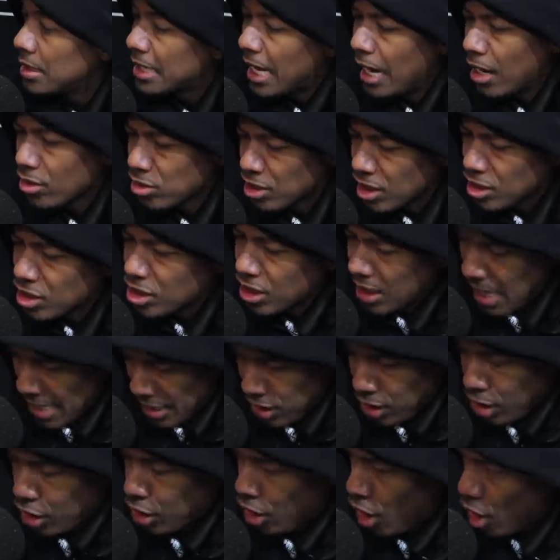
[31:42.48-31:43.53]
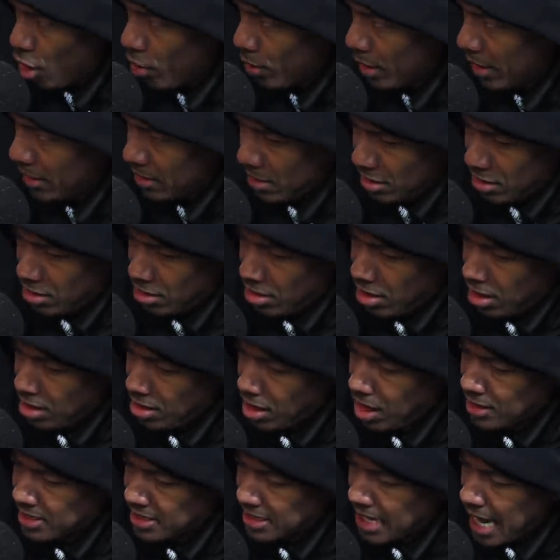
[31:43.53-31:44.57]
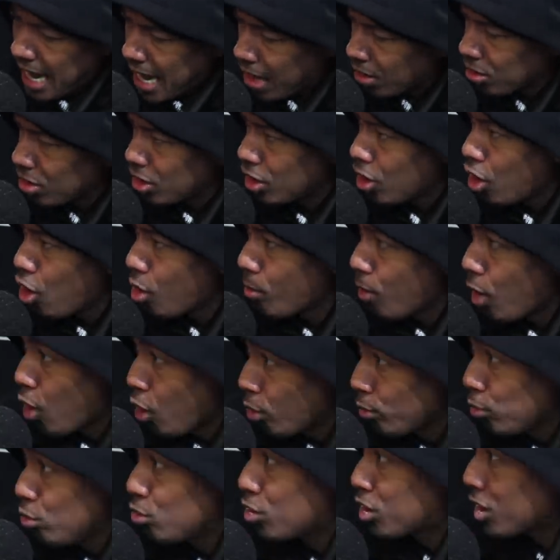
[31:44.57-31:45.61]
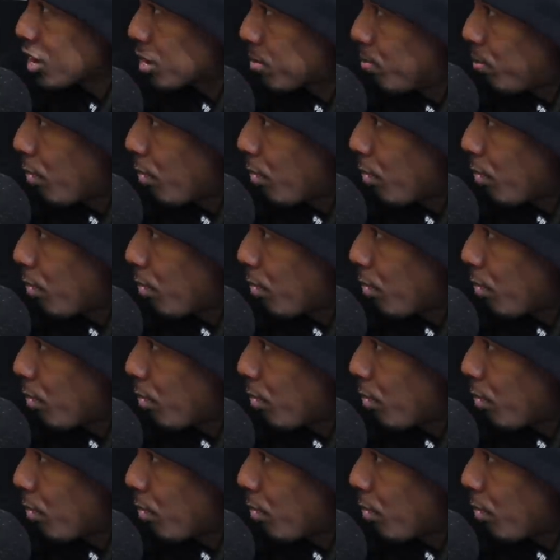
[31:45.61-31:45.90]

Now is it like your current? Is it a childhood home, a home you just